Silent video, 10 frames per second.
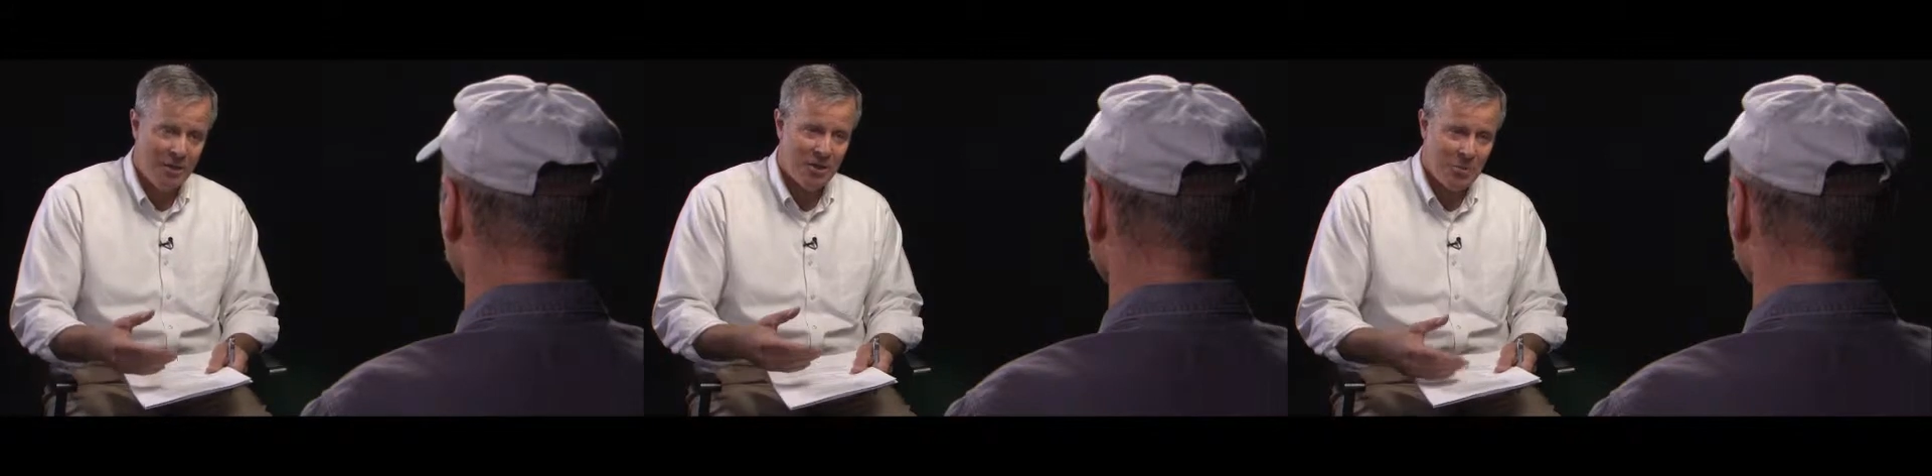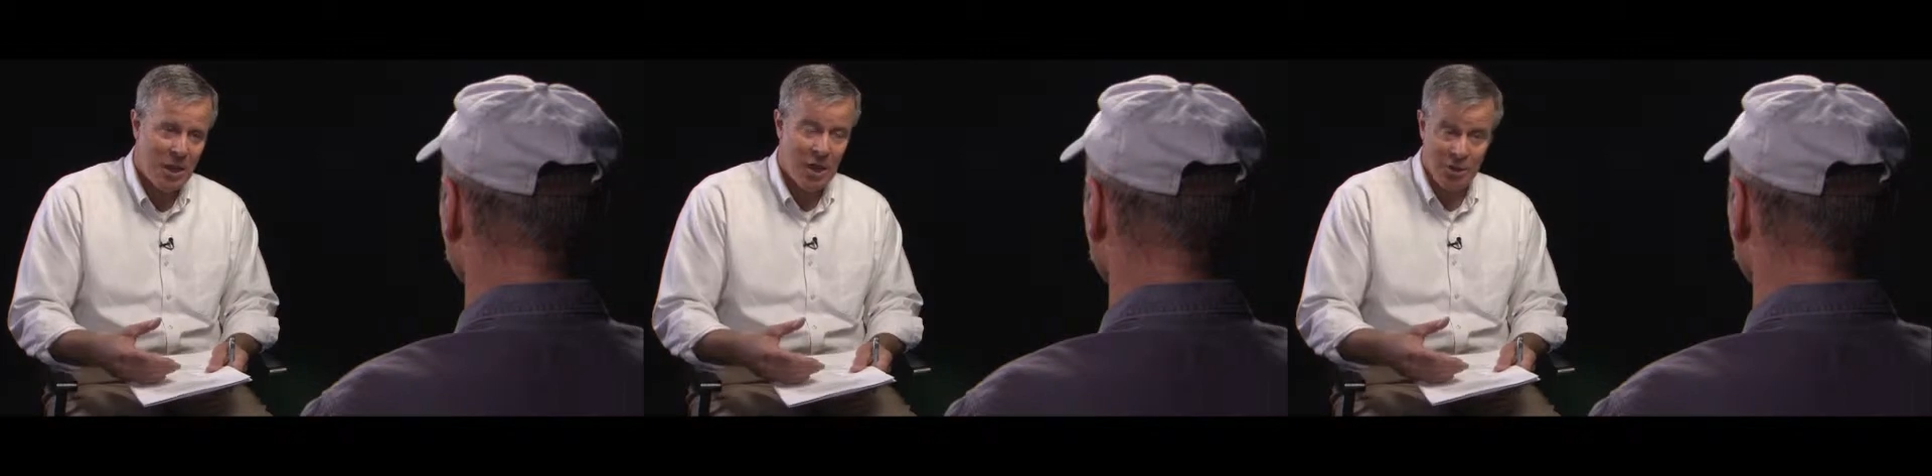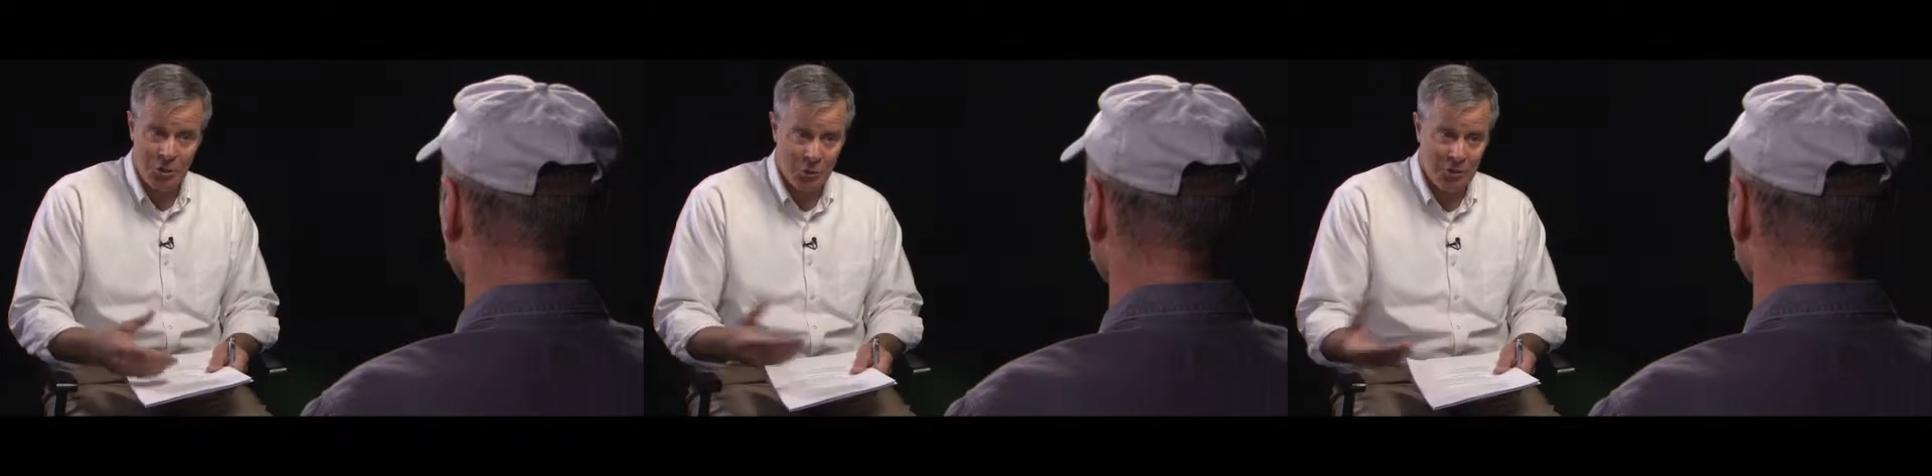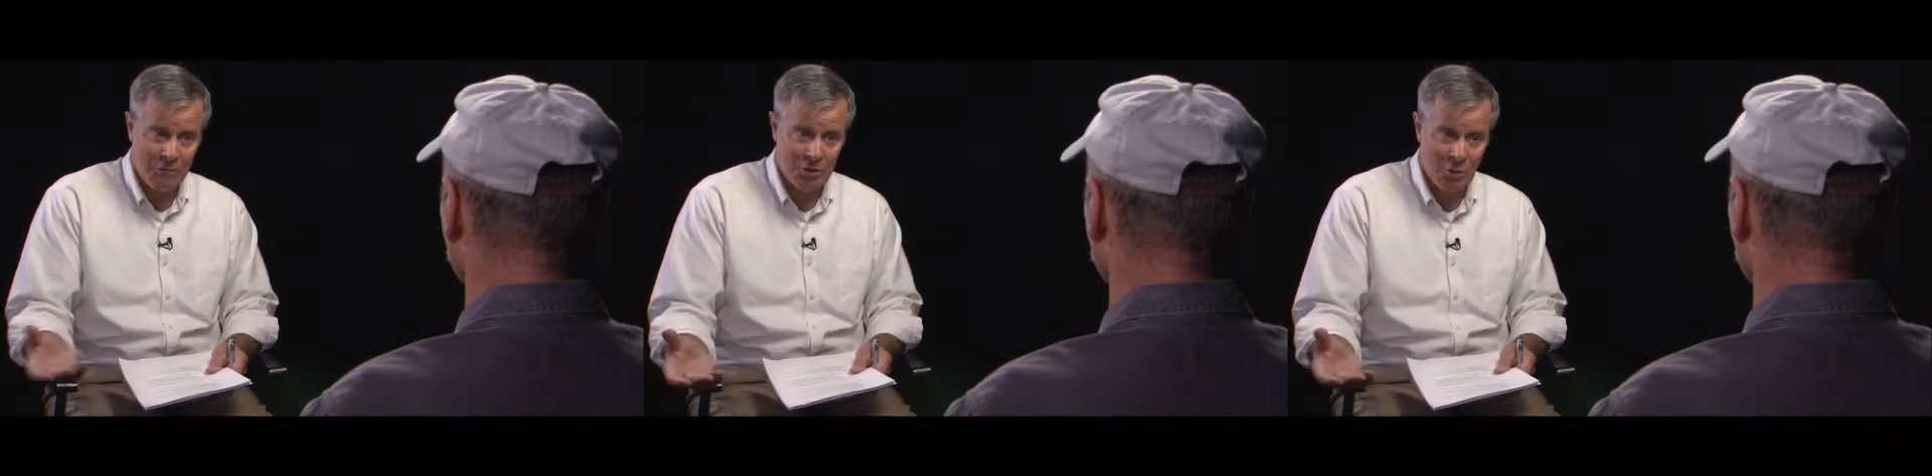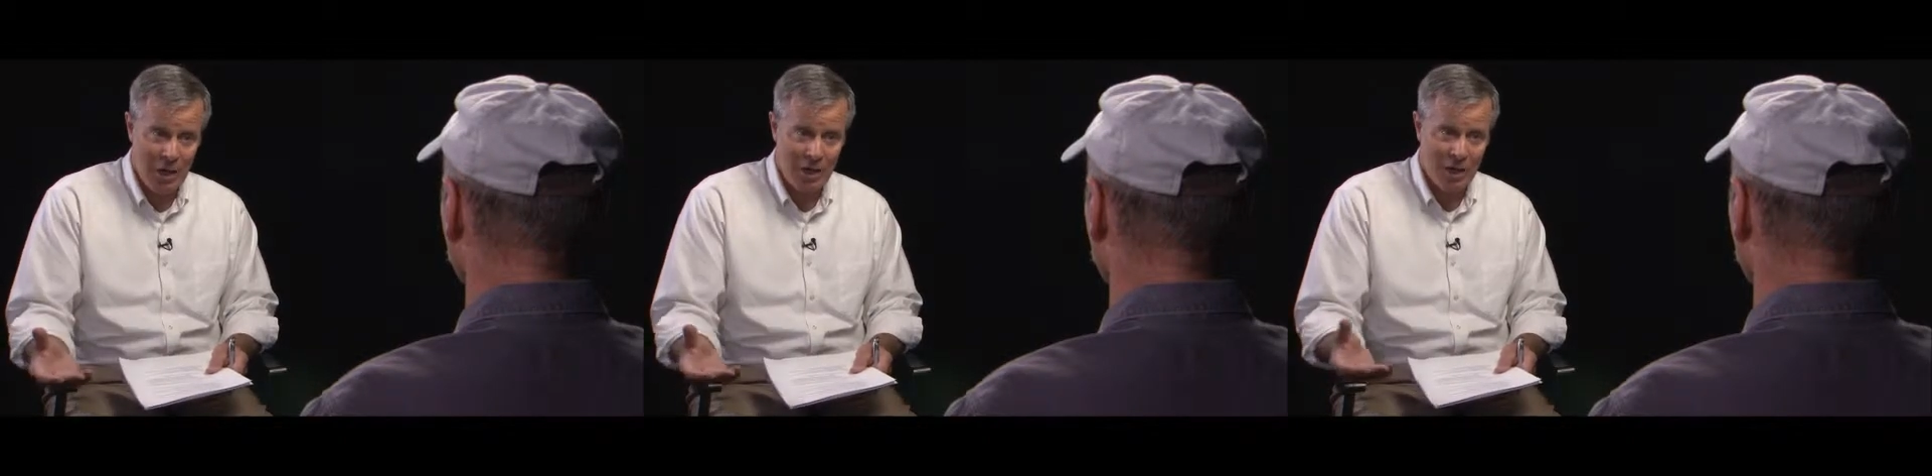as a biologist with Fish
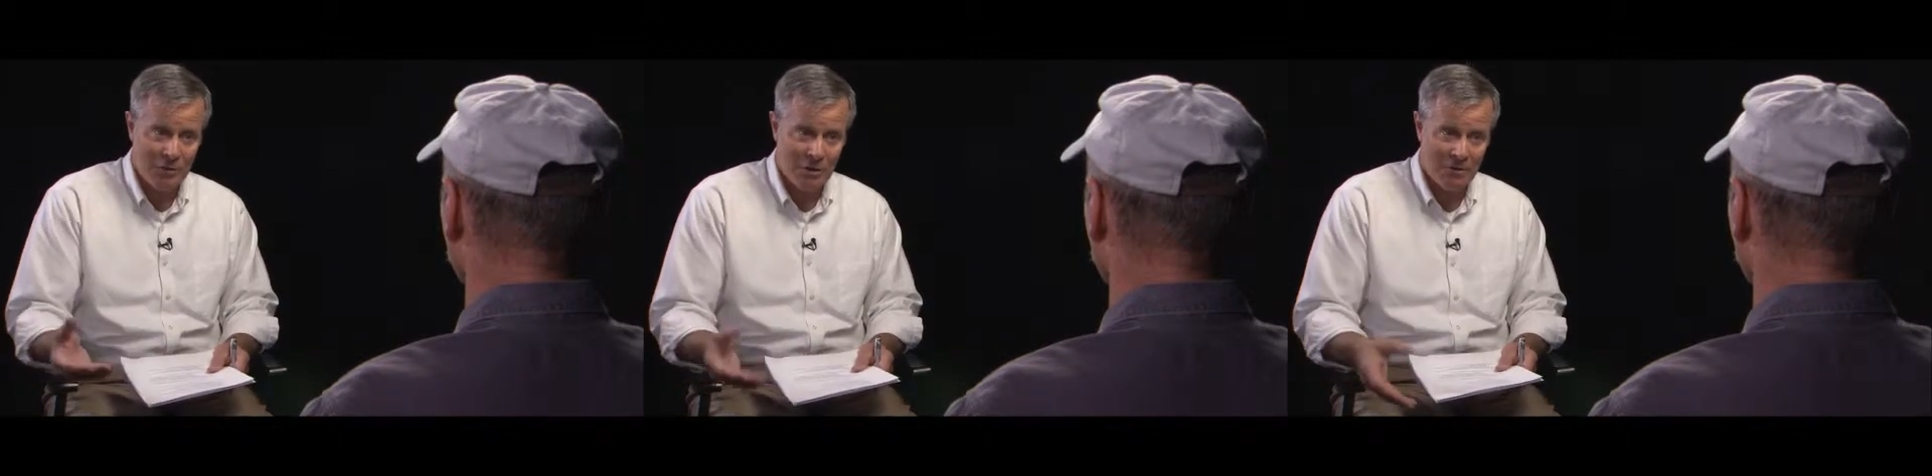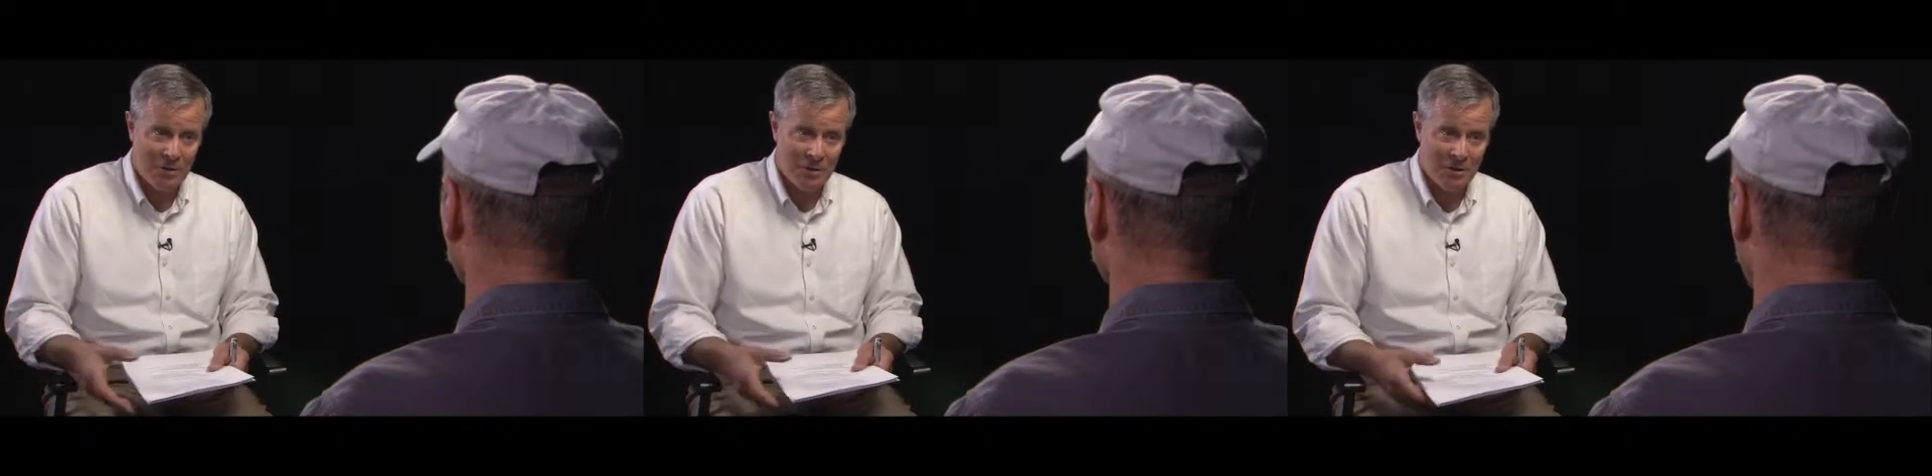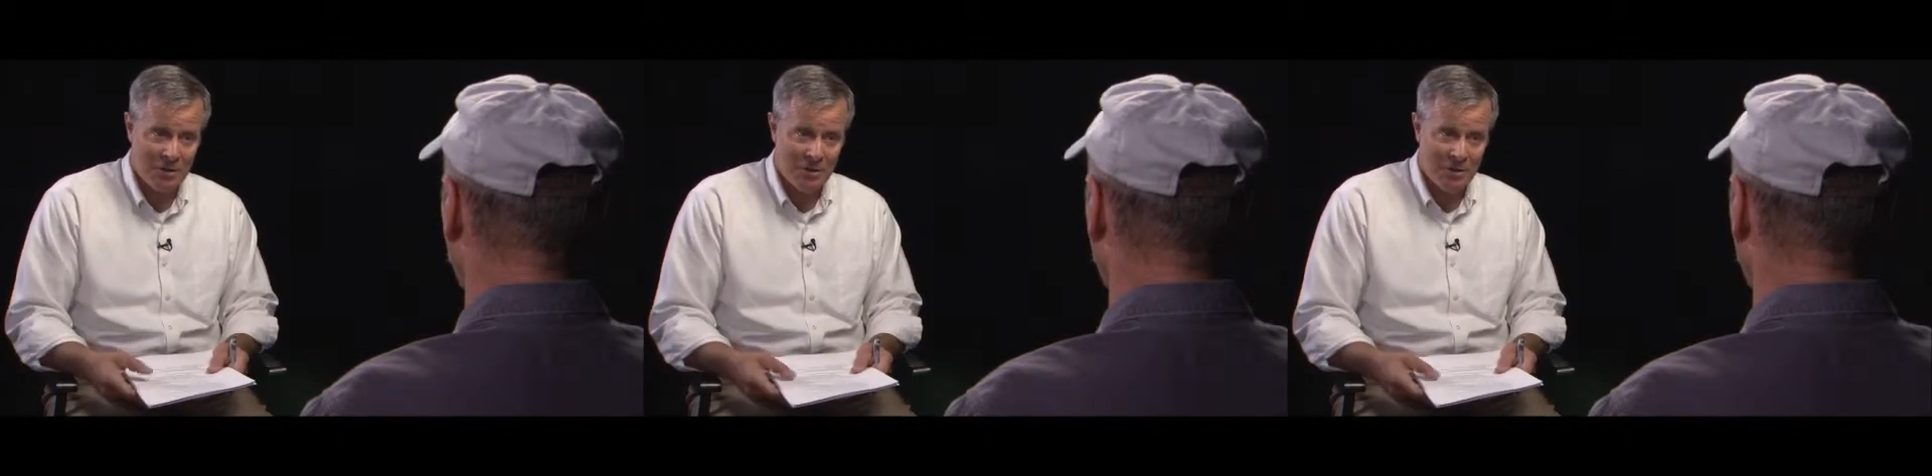and Wildlife Service.